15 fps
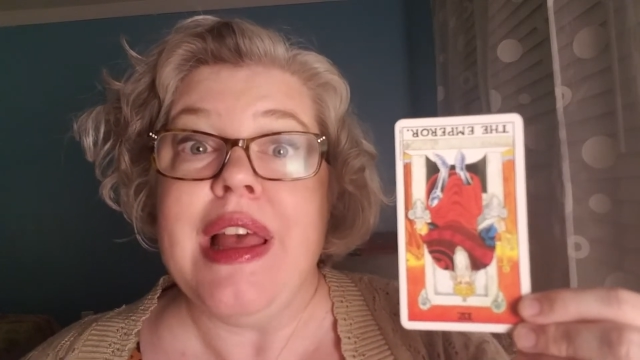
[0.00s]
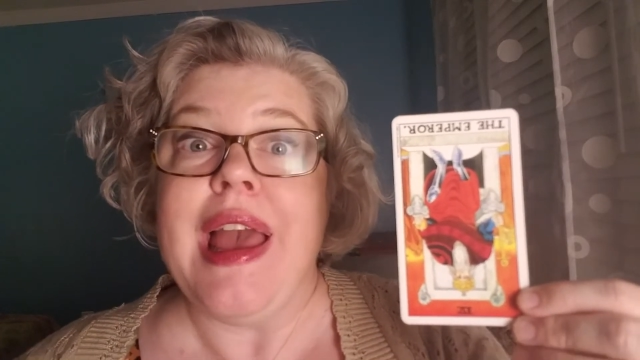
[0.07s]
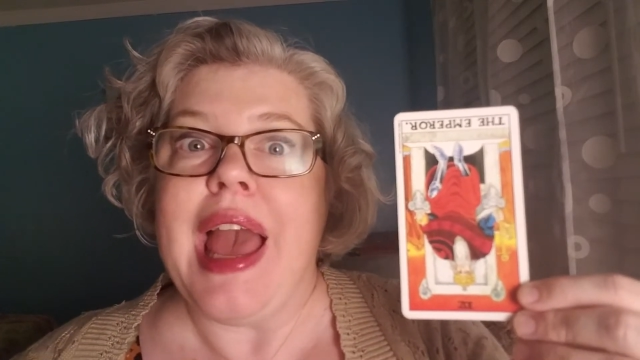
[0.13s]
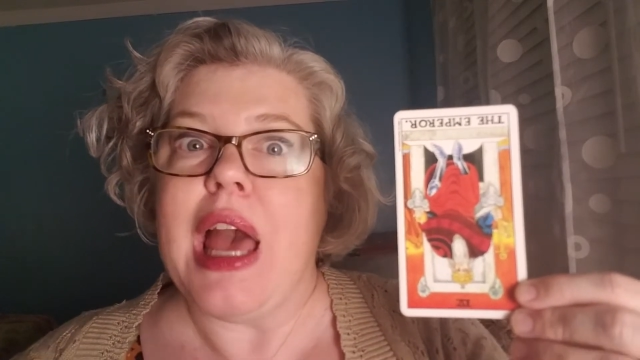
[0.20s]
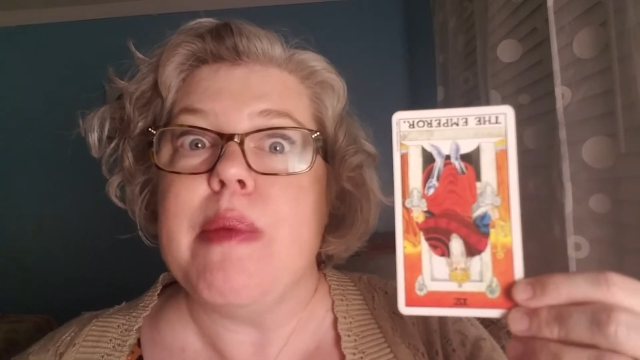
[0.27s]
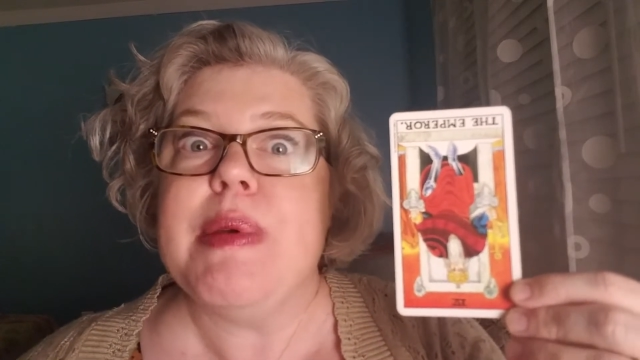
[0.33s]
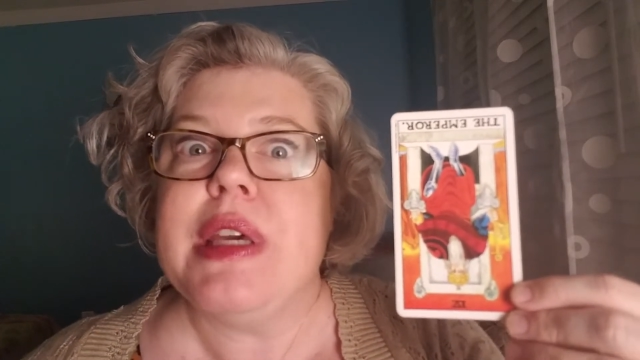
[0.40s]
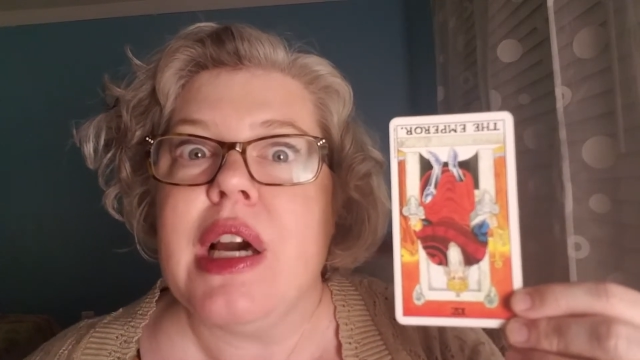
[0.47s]

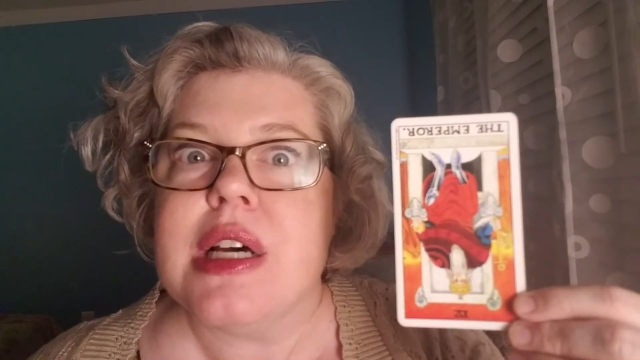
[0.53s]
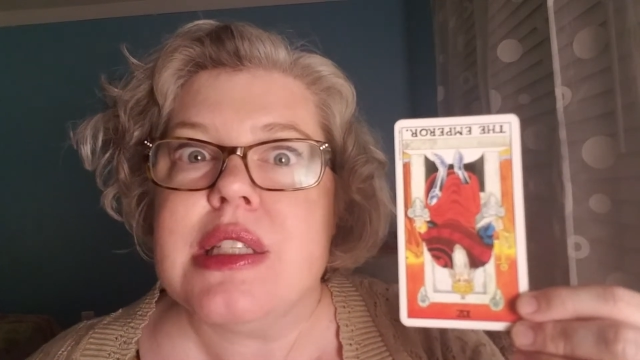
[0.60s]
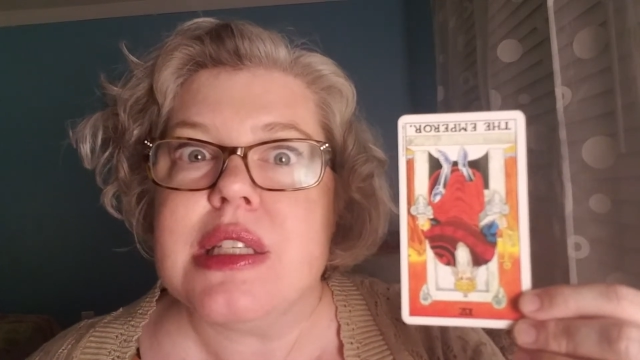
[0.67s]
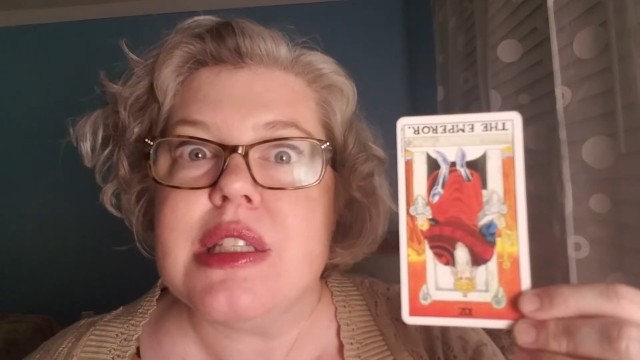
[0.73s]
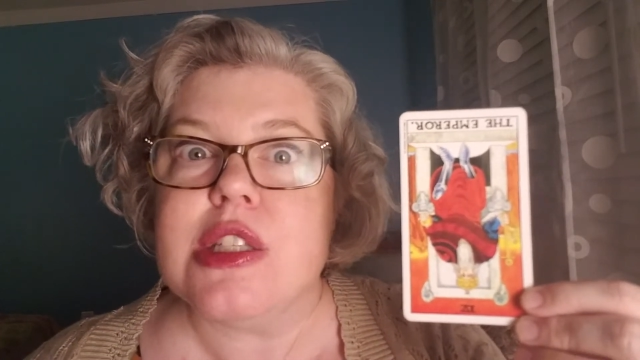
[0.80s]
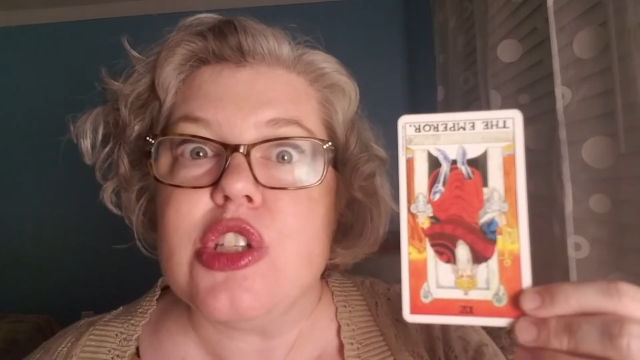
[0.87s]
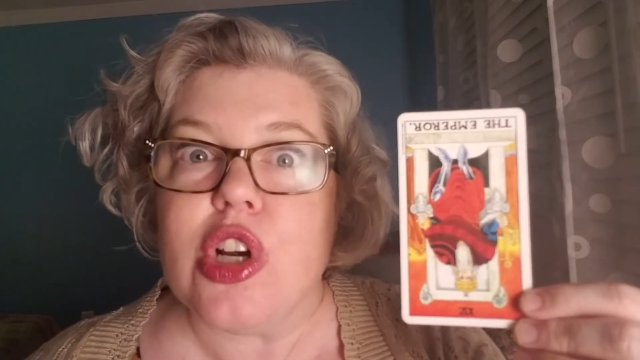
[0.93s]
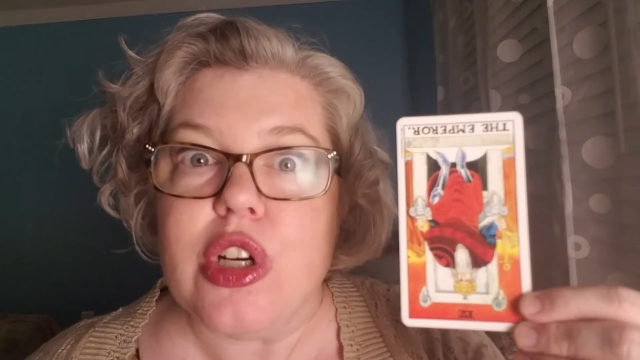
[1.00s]
And because it's
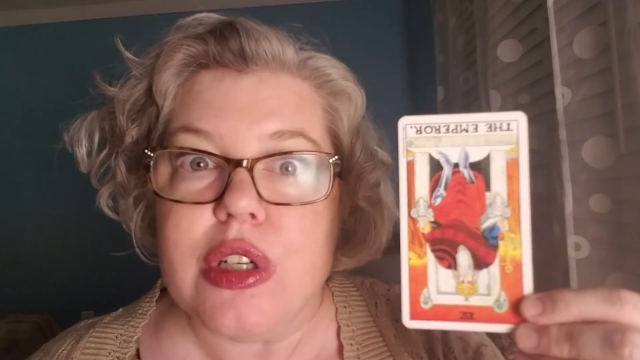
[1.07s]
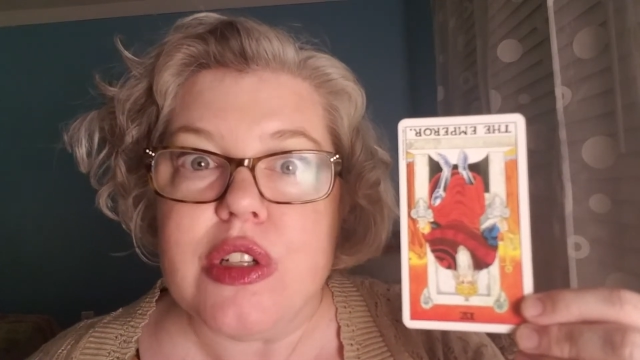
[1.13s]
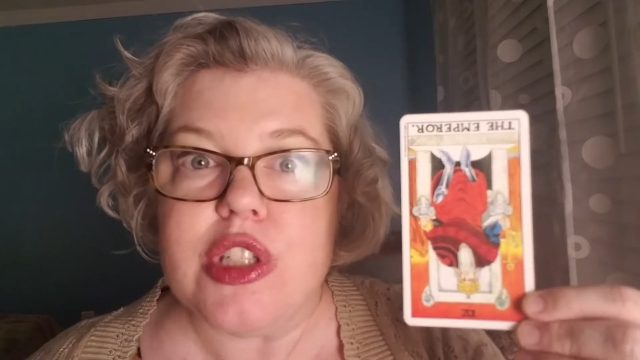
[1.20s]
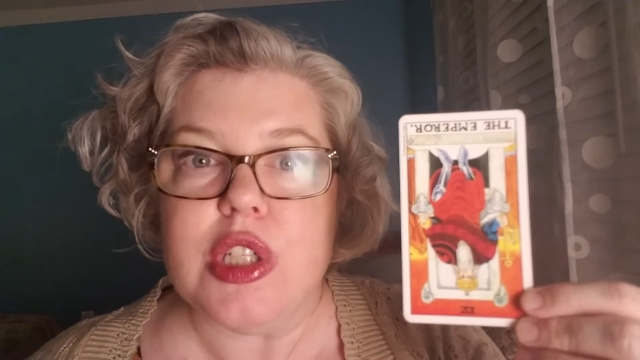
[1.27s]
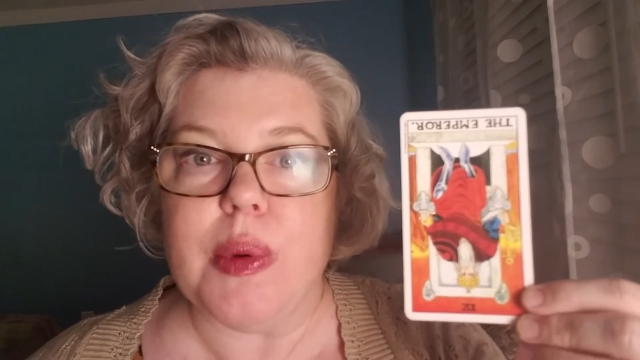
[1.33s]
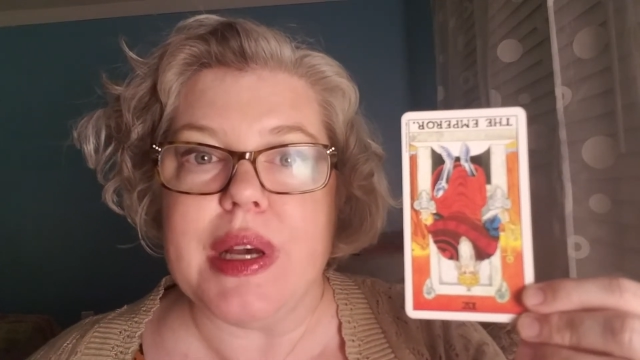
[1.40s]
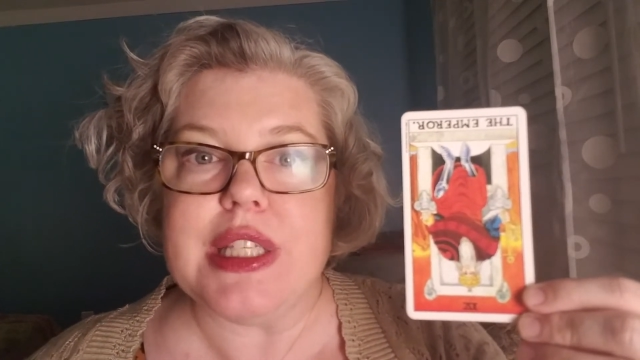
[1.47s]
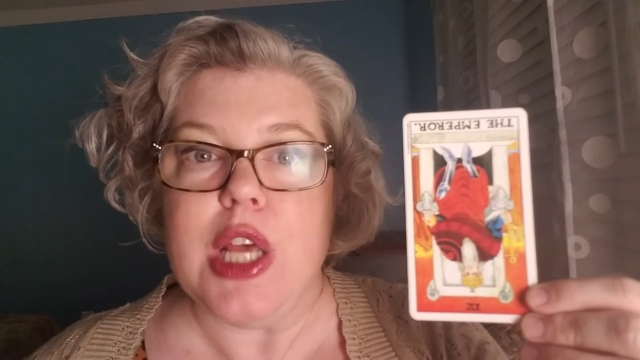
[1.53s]
internal
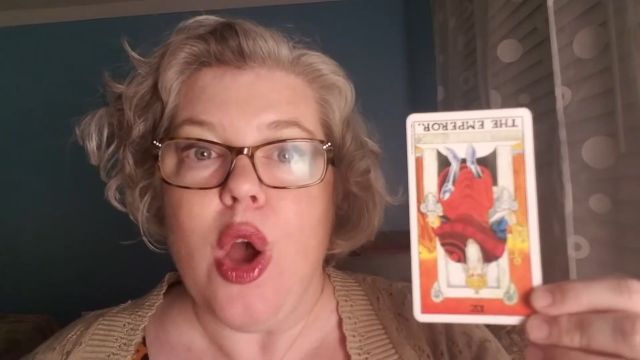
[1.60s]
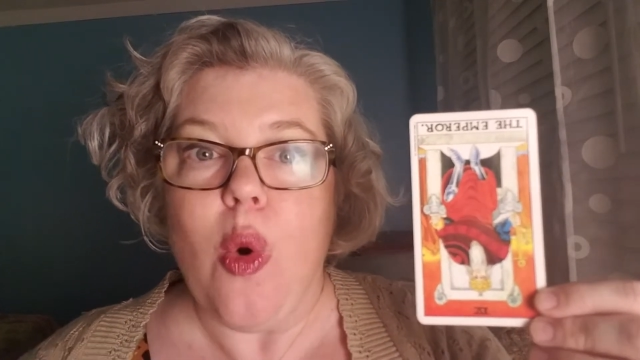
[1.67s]
to us,